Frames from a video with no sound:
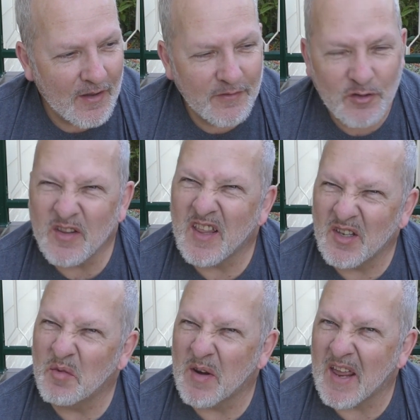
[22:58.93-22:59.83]
of doing that
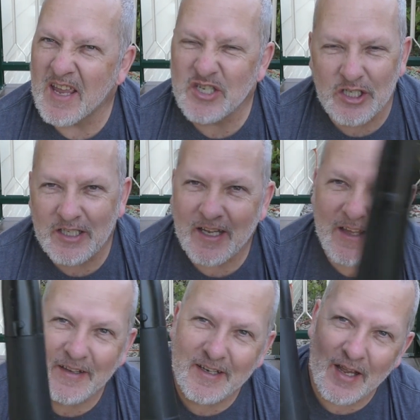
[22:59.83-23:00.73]
little bit of edging and then